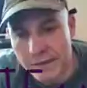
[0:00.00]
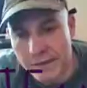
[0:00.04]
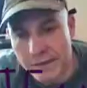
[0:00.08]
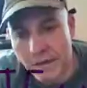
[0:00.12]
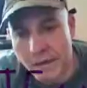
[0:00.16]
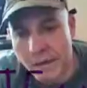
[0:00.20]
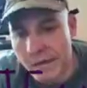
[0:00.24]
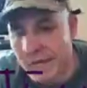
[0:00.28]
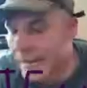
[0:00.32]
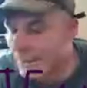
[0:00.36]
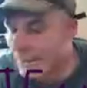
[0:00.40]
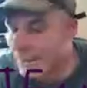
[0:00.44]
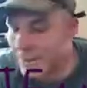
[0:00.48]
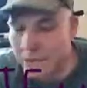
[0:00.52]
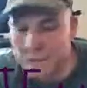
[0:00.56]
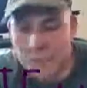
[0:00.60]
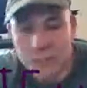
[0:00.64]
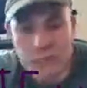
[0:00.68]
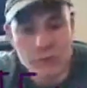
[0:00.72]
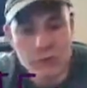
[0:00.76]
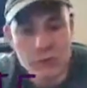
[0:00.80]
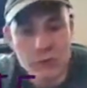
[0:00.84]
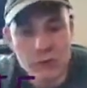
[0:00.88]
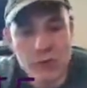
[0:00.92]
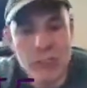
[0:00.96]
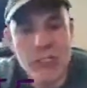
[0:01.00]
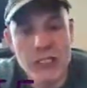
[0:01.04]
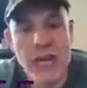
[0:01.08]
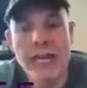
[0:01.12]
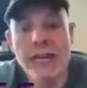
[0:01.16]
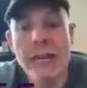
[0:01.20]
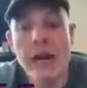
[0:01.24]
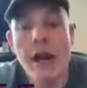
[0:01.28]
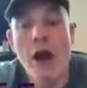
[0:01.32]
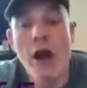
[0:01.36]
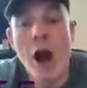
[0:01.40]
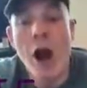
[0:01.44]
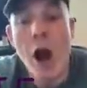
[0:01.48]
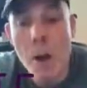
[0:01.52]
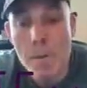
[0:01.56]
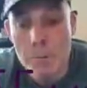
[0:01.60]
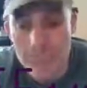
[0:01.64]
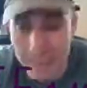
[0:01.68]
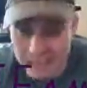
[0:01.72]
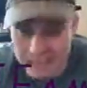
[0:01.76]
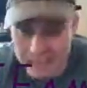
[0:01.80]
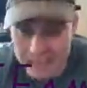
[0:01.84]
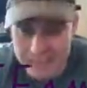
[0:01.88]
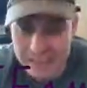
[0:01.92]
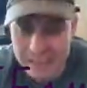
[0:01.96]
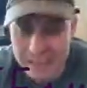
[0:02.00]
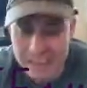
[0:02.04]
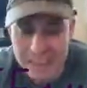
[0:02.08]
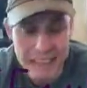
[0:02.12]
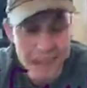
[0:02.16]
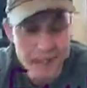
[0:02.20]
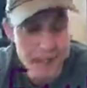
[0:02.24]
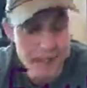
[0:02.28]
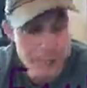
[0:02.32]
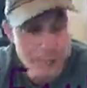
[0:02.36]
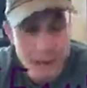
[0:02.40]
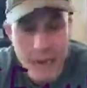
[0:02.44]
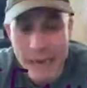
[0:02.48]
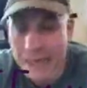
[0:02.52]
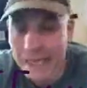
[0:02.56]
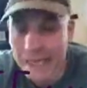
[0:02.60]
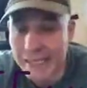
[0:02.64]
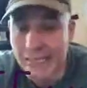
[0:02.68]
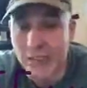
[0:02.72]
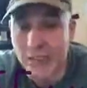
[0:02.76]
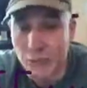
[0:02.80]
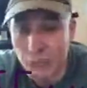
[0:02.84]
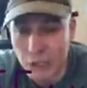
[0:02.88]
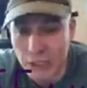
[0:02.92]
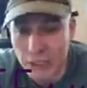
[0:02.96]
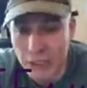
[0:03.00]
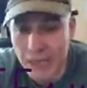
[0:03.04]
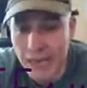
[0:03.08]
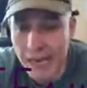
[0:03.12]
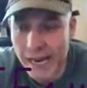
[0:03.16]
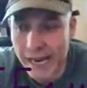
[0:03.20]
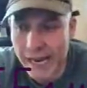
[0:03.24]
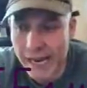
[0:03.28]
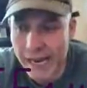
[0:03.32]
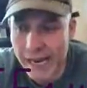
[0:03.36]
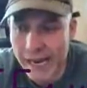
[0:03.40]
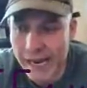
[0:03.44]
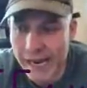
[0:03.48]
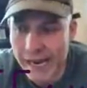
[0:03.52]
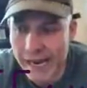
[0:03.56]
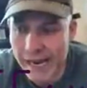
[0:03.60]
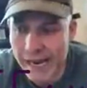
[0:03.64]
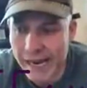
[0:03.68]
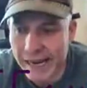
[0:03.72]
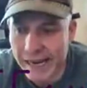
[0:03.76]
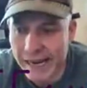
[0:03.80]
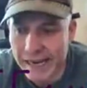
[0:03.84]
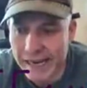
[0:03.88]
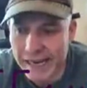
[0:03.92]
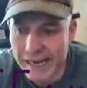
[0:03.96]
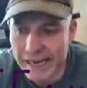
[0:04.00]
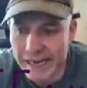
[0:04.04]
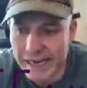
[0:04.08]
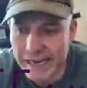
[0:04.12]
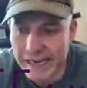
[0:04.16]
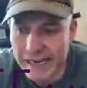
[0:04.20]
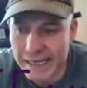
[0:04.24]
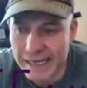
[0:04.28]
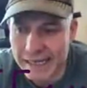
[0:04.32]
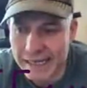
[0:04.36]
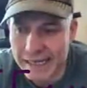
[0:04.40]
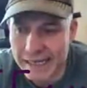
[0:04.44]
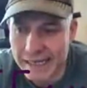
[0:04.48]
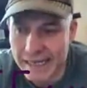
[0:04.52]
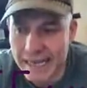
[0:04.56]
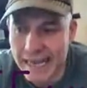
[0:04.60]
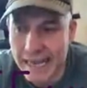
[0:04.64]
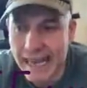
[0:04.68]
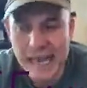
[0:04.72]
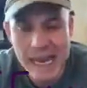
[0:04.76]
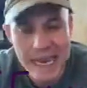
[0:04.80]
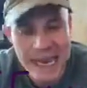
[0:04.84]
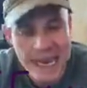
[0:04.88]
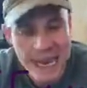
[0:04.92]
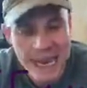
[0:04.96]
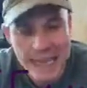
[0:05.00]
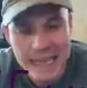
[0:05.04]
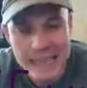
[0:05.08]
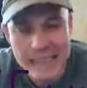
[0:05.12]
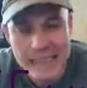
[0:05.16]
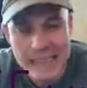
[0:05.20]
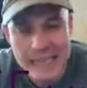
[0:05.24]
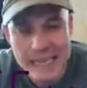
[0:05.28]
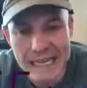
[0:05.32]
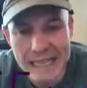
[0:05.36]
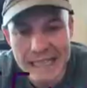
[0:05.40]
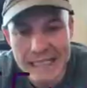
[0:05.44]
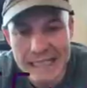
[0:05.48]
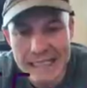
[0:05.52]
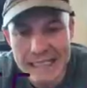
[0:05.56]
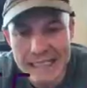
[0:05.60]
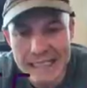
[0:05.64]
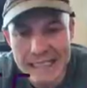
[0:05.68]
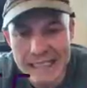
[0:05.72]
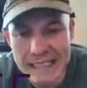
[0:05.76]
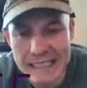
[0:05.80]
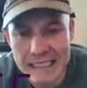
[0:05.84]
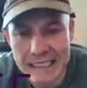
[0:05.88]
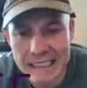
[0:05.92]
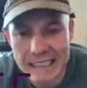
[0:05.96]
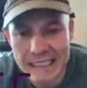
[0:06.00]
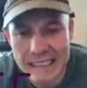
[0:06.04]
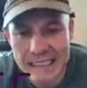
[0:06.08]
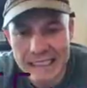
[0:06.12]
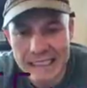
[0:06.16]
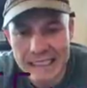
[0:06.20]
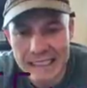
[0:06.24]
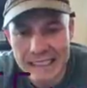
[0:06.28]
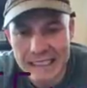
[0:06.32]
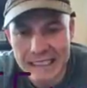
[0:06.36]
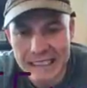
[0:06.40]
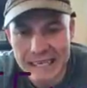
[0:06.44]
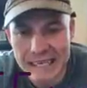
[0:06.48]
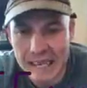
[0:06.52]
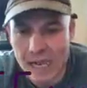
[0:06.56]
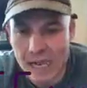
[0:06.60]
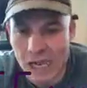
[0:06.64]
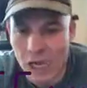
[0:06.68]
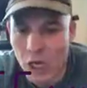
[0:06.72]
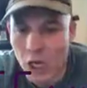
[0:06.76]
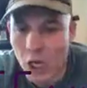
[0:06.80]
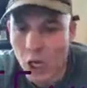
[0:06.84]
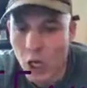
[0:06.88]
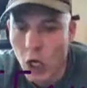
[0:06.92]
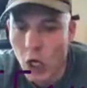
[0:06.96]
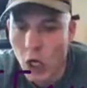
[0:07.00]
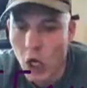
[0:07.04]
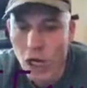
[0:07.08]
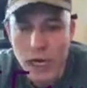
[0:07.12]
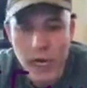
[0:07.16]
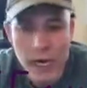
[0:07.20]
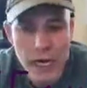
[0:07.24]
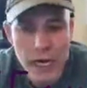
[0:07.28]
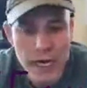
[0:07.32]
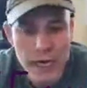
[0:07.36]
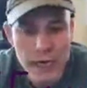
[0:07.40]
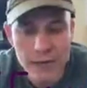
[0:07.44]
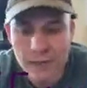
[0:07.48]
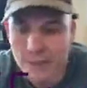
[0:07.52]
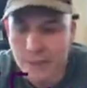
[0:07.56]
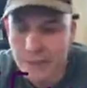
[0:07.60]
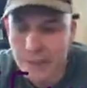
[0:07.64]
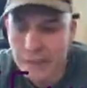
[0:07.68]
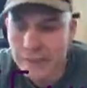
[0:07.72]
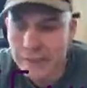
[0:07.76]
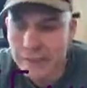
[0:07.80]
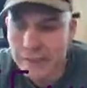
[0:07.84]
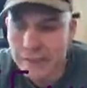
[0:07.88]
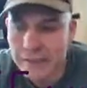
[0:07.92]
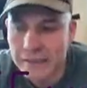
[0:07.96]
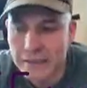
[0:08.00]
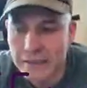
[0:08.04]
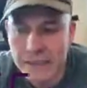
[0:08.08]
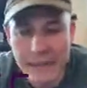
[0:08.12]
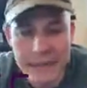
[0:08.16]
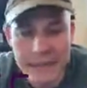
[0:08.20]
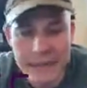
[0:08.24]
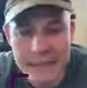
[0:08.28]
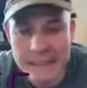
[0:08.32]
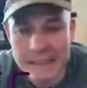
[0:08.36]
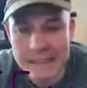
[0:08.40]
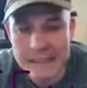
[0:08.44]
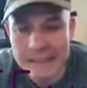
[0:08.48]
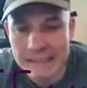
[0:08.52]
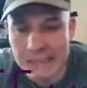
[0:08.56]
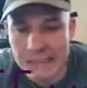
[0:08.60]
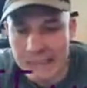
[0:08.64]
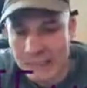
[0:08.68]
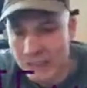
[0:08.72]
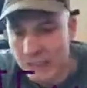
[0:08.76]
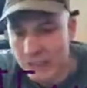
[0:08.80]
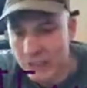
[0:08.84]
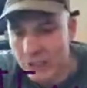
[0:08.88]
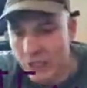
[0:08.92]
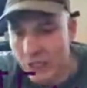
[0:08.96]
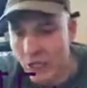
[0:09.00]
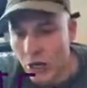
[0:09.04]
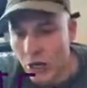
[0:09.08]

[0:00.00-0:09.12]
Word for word: or Edmonton, which had amazing teams back in those days. And in 1996, um,